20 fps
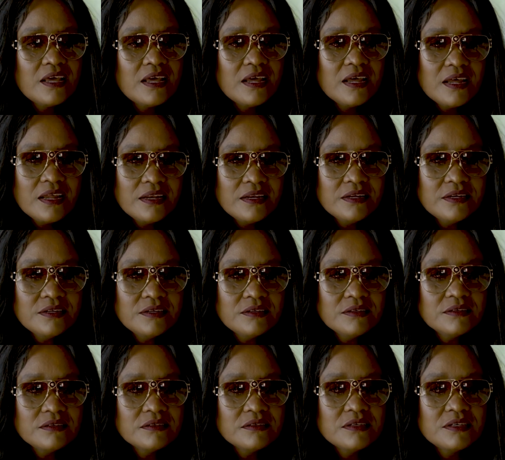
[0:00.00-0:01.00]
And
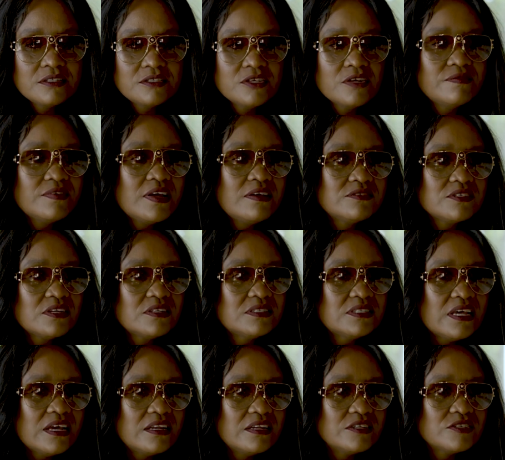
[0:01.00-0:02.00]
it survives on
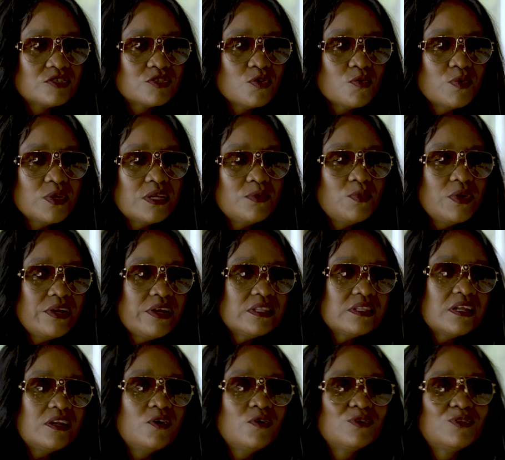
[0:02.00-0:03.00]
silence. So we're
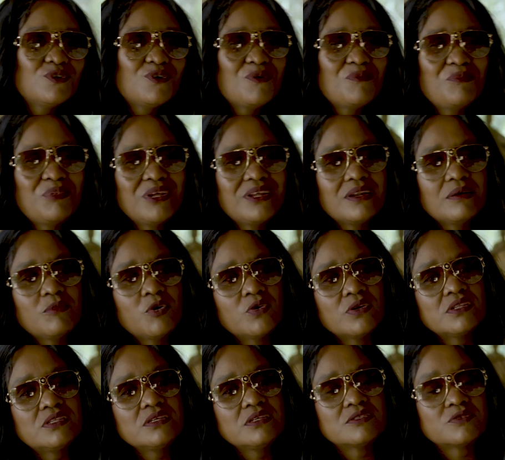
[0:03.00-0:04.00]
not allowed to complain
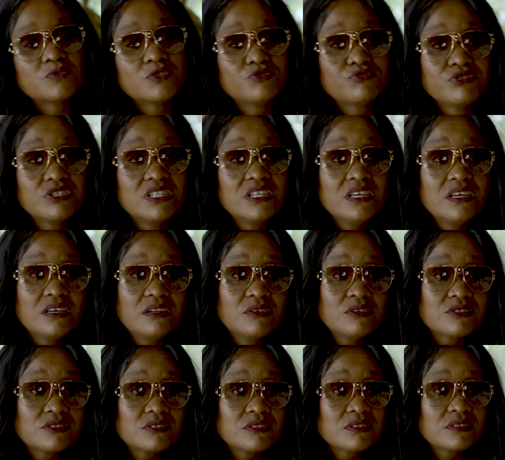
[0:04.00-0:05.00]
about the things which really ail
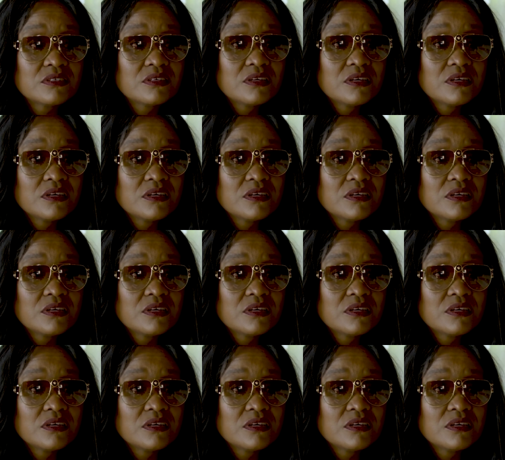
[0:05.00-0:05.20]
us.